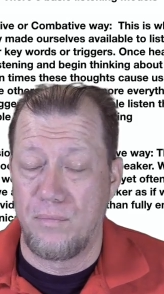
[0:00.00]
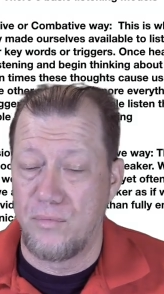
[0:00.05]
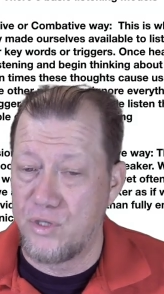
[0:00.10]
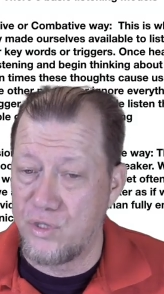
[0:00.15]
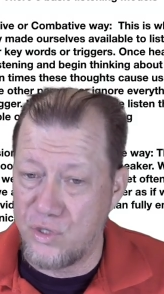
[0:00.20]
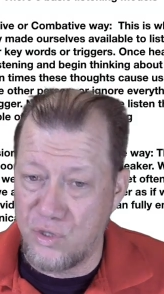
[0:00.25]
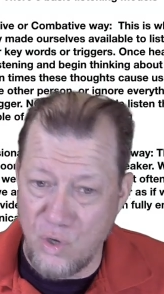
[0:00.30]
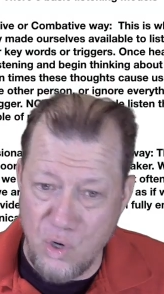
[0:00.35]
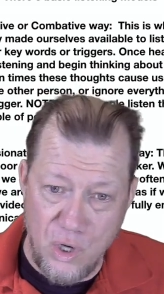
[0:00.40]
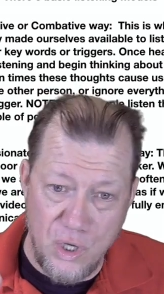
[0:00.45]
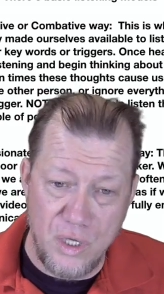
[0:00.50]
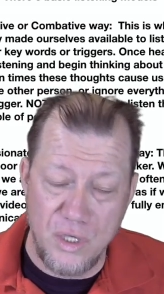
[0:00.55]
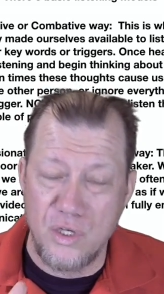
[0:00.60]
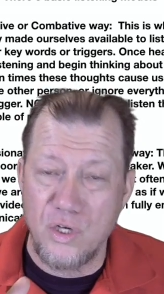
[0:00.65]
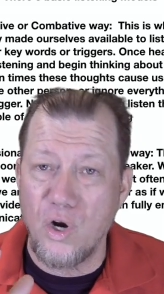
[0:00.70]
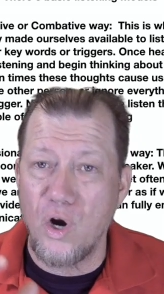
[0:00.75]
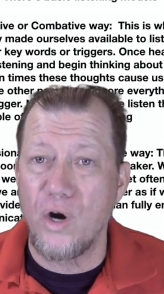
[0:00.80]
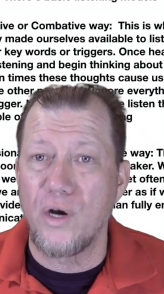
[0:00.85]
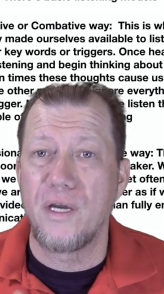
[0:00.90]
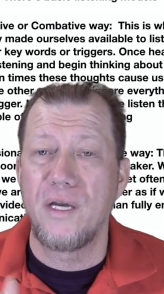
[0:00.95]
Start
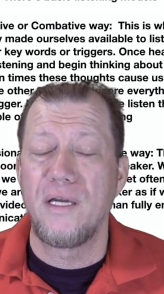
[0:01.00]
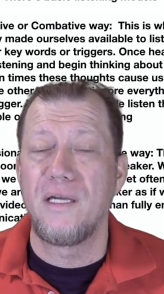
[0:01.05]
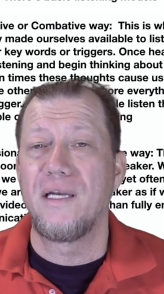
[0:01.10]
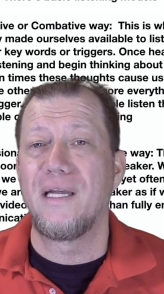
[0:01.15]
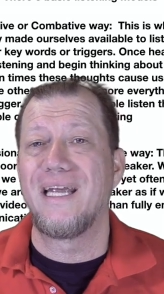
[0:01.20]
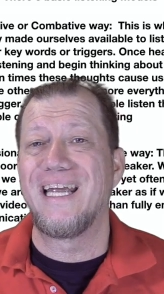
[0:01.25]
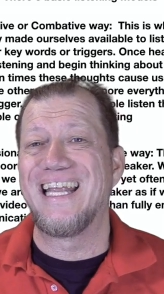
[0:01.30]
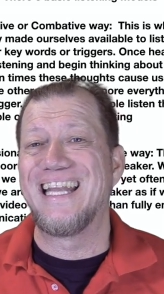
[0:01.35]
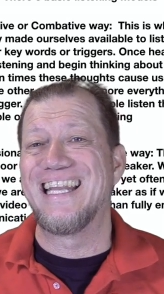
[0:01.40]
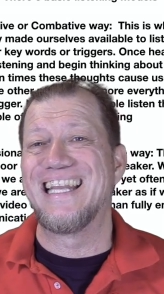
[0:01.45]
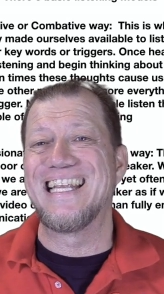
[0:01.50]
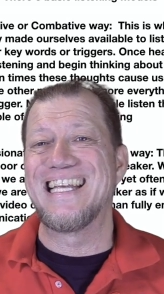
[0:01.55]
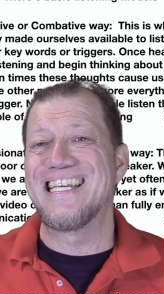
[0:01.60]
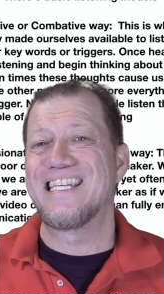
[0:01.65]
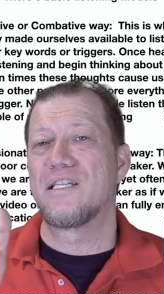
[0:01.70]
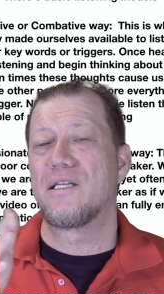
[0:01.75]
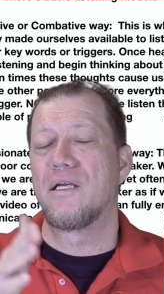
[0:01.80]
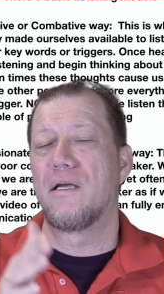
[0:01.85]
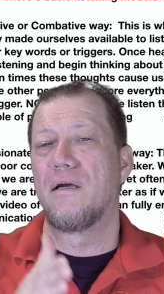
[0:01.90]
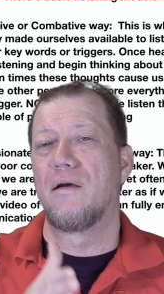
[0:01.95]
talking in
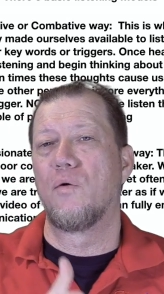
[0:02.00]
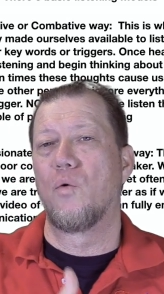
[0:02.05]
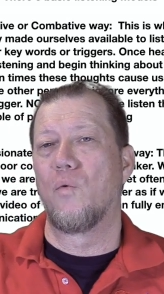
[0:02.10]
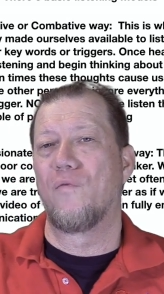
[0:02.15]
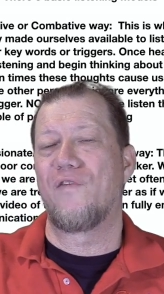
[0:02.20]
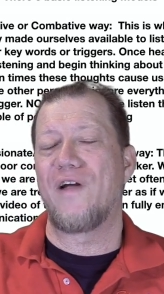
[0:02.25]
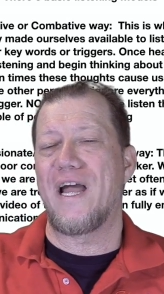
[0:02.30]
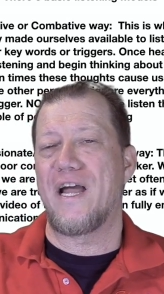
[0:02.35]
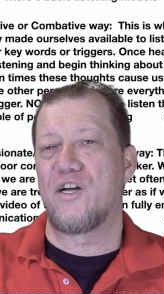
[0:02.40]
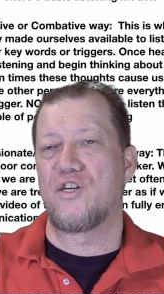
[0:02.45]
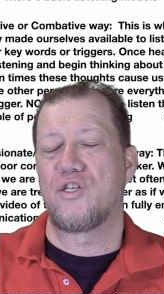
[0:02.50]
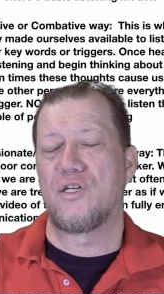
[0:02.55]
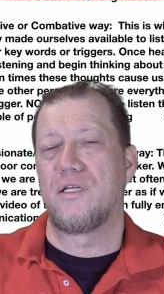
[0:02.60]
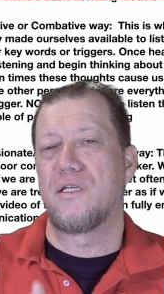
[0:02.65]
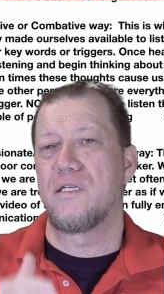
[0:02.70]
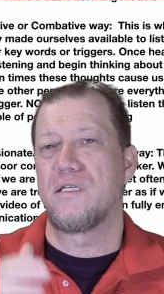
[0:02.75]
this fashion.